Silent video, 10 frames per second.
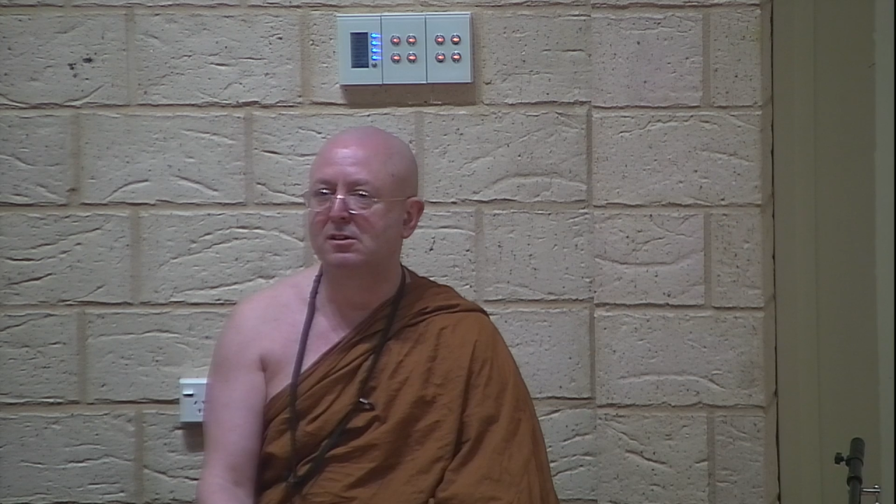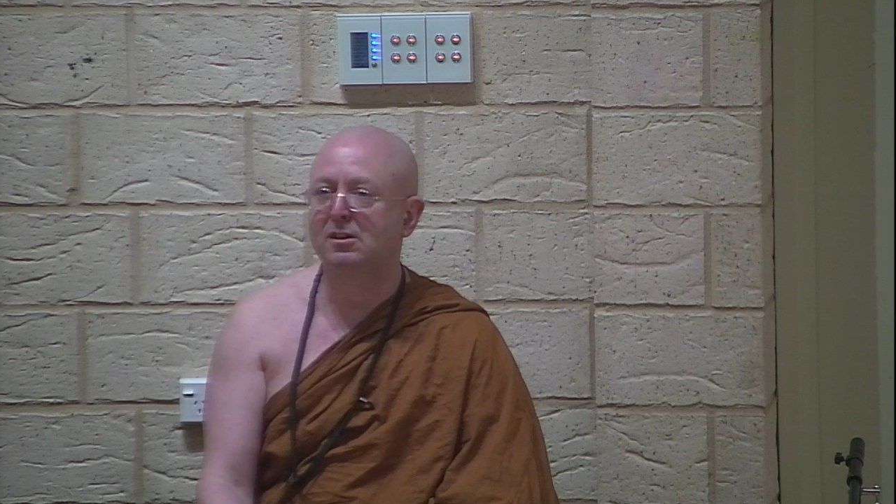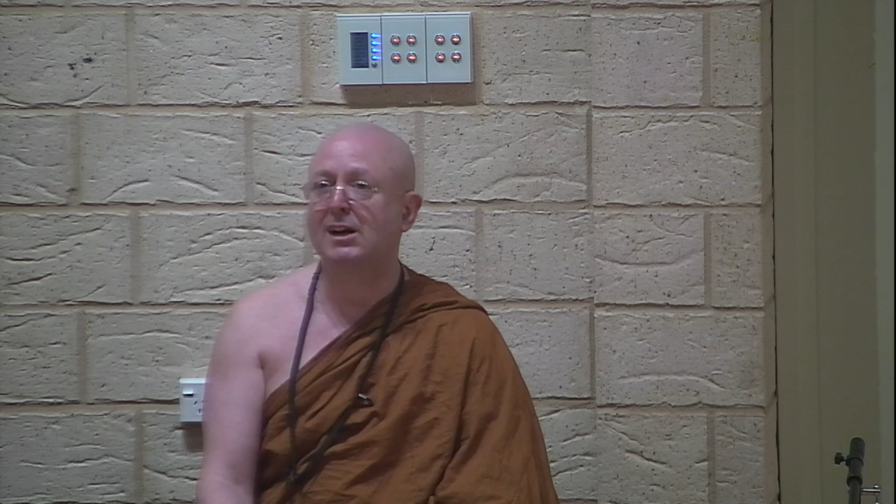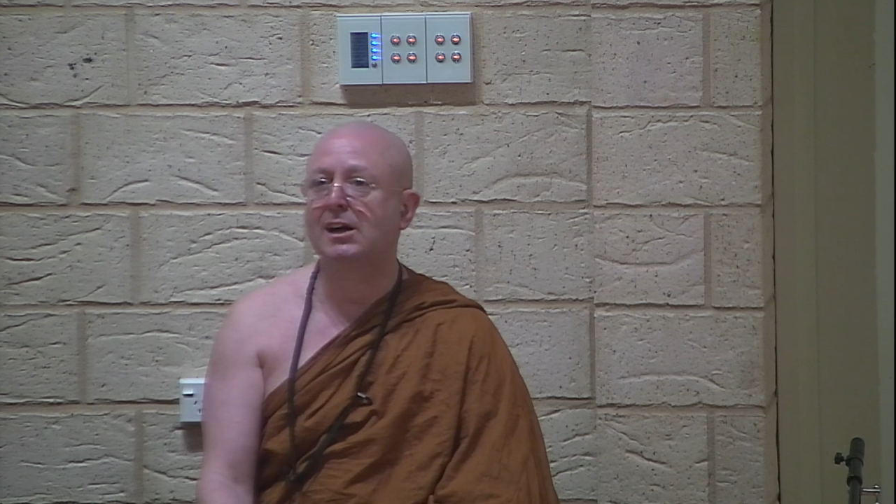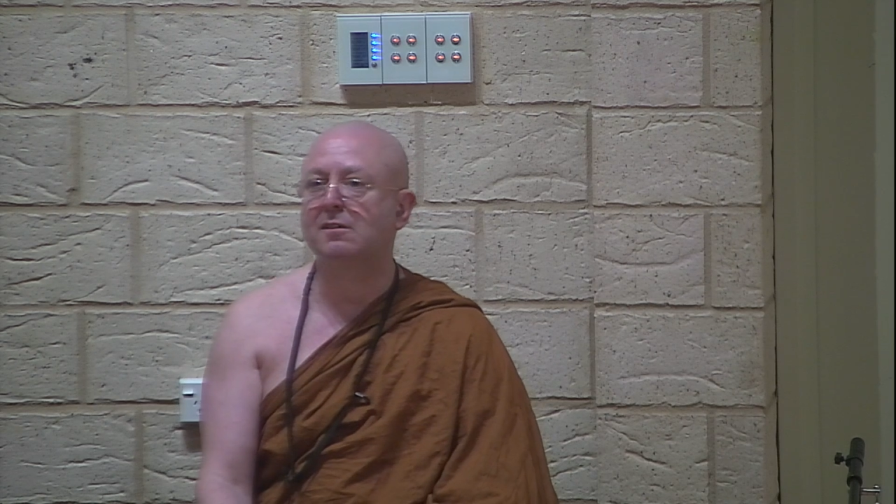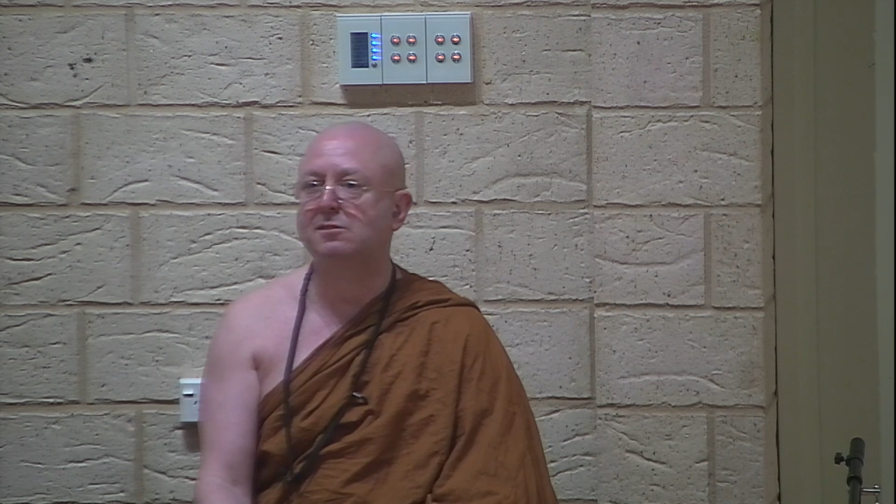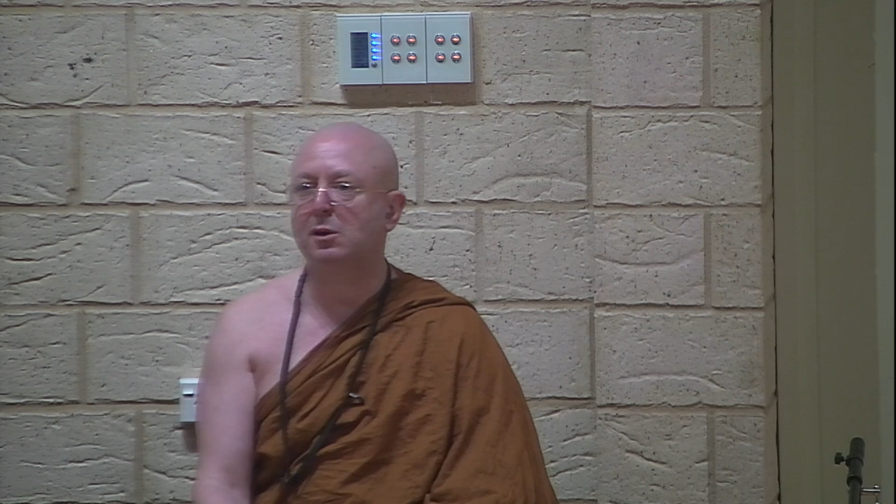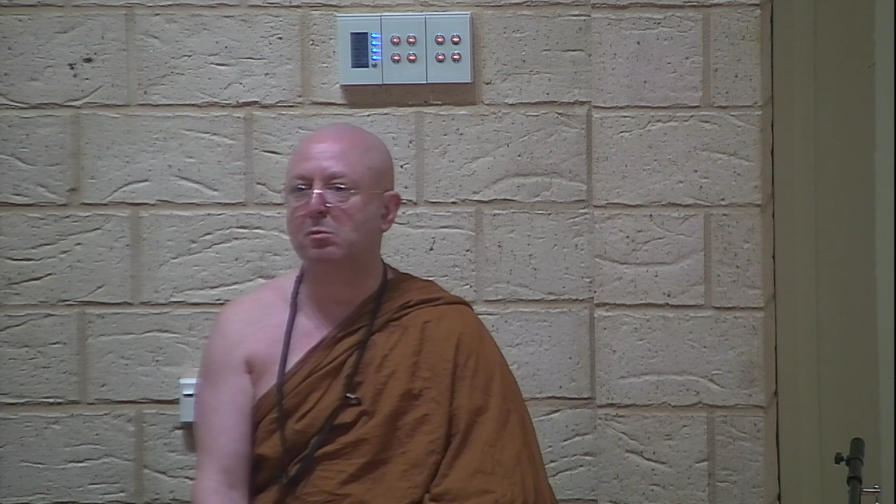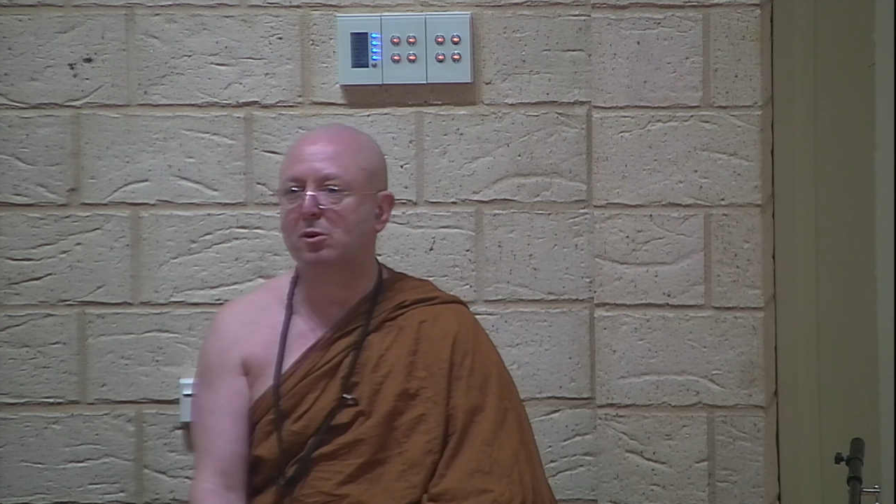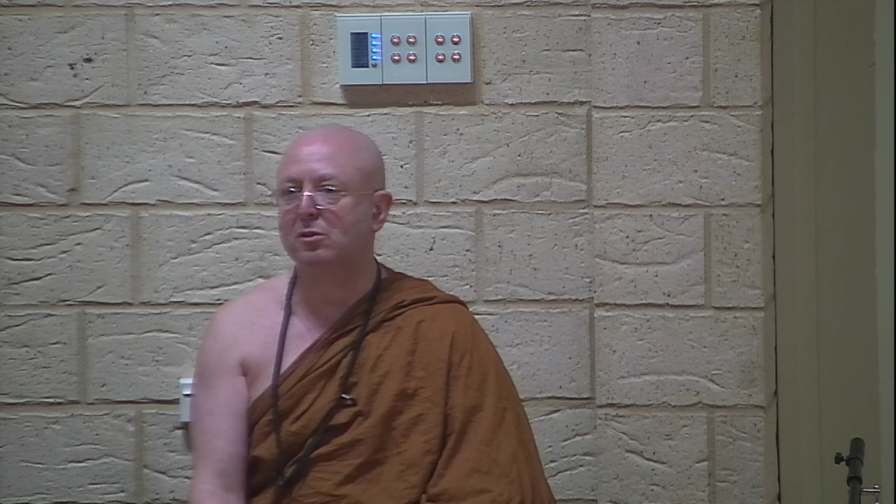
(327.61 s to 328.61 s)
9 out of
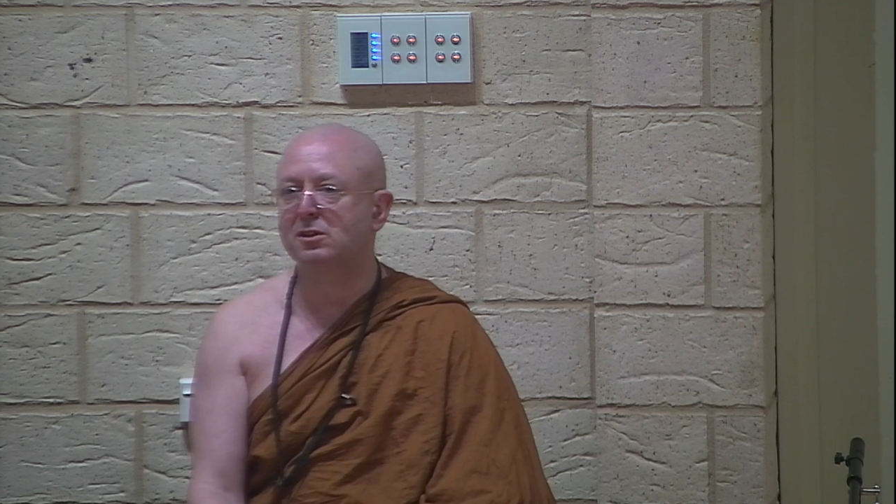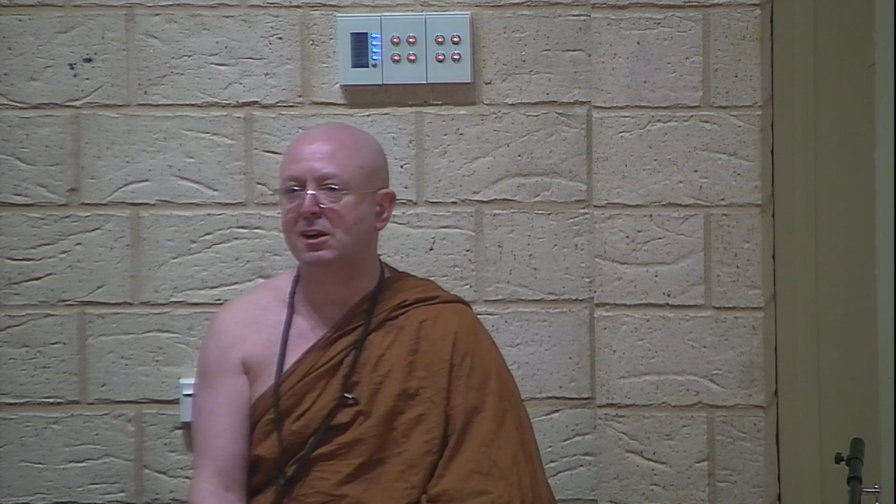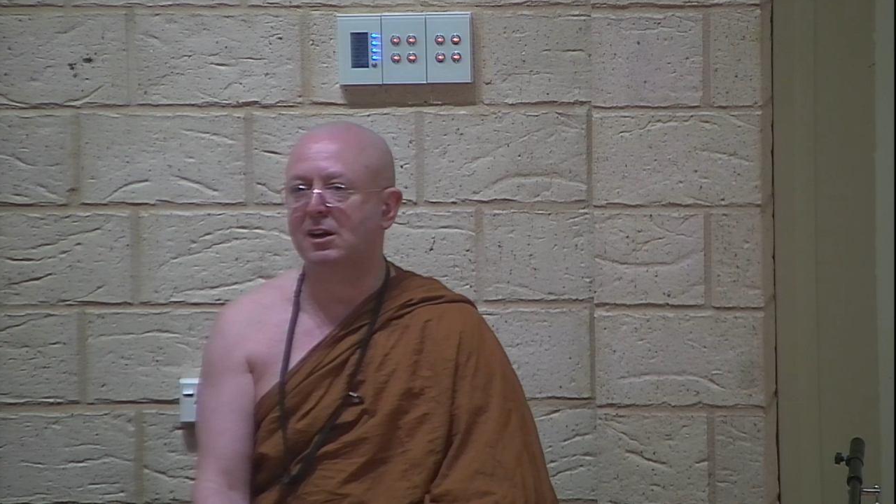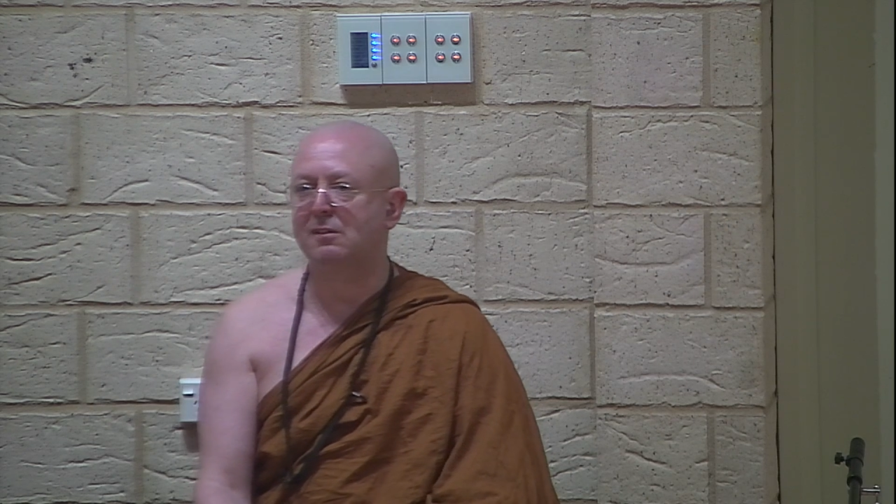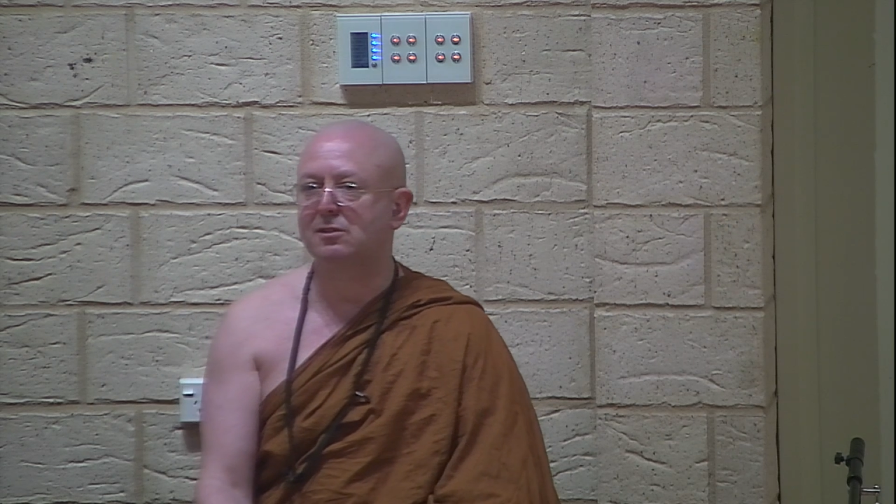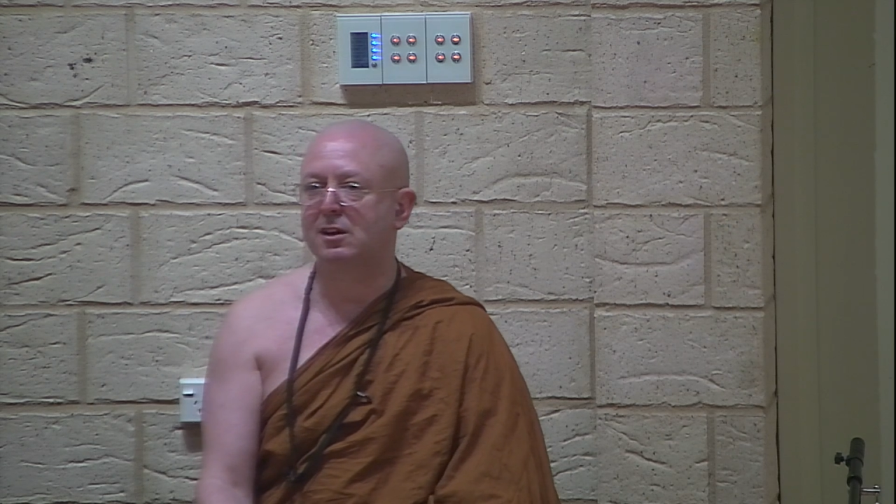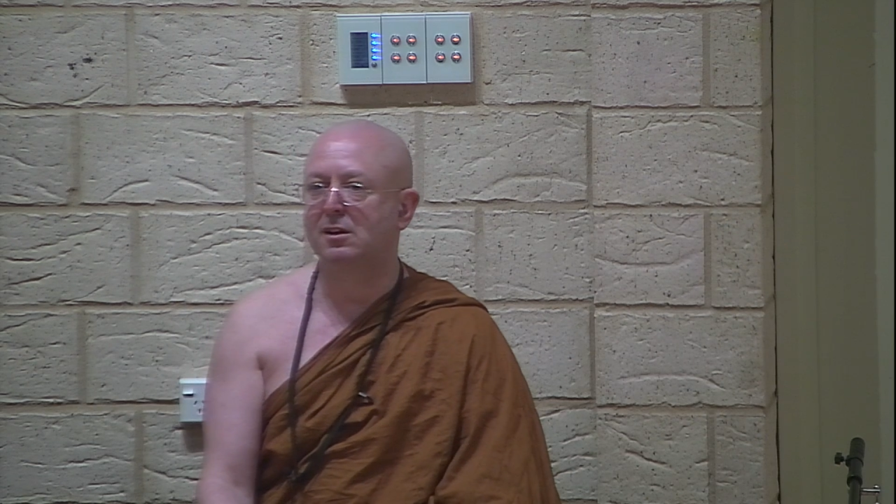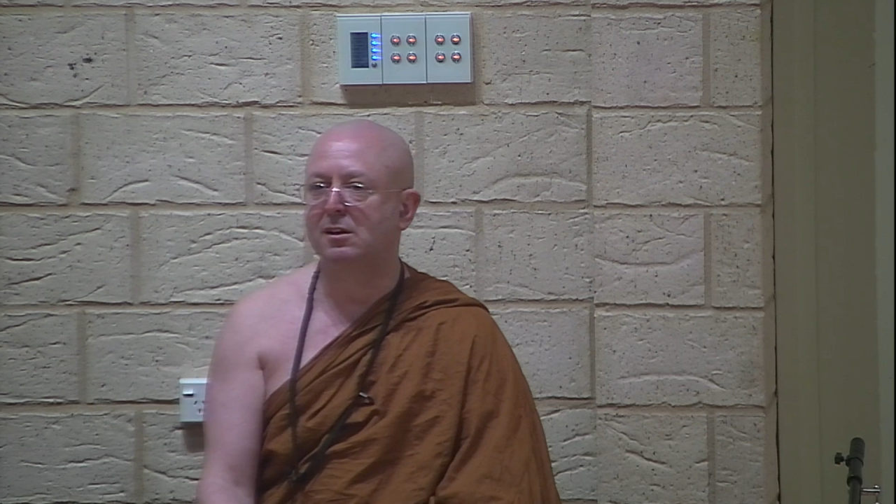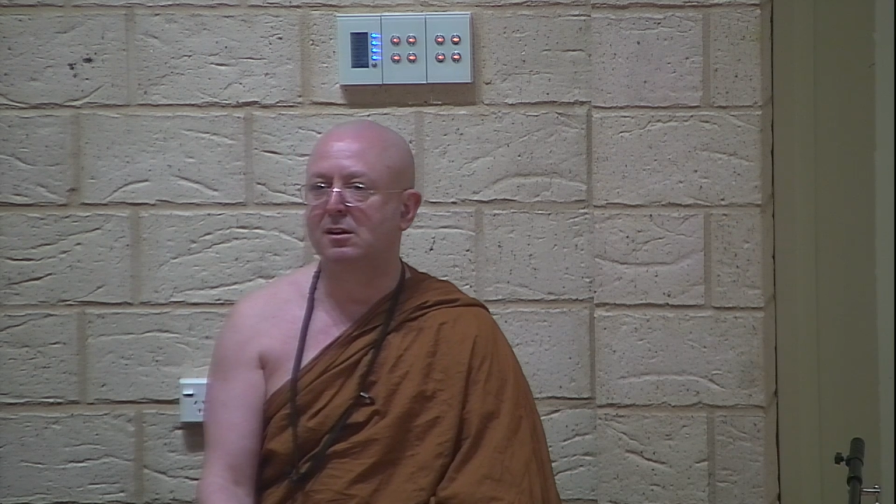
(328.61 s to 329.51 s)
10, but not 10 out of 10.